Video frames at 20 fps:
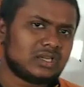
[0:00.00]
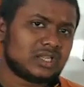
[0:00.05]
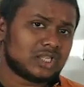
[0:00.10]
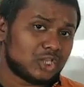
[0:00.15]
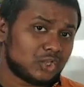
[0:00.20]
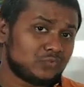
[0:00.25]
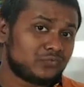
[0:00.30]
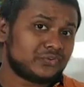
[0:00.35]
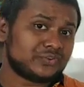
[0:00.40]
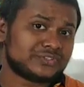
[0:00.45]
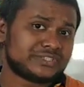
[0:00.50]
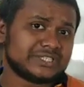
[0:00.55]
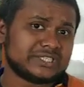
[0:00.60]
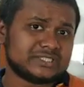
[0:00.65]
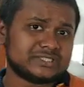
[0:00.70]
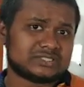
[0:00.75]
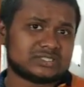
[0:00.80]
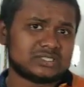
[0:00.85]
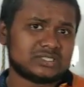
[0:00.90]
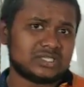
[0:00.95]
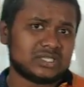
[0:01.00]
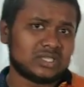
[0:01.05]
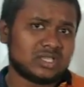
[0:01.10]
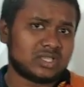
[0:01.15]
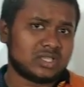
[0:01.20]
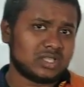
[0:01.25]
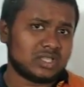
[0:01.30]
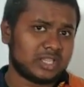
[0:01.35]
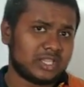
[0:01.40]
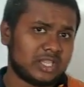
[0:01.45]
efficiency
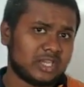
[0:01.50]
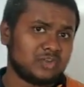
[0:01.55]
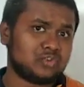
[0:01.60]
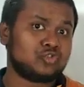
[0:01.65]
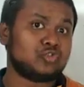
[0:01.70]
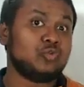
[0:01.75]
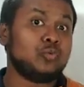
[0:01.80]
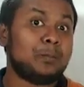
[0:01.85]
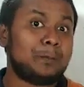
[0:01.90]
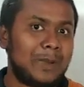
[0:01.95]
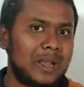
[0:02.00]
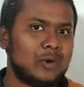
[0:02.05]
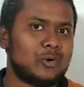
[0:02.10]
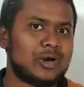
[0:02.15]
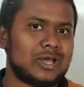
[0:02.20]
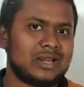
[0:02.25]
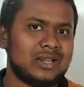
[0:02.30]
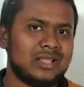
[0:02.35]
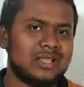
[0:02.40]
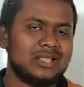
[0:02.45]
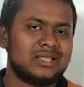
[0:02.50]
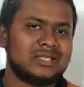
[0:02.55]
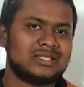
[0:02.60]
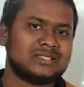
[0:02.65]
into power,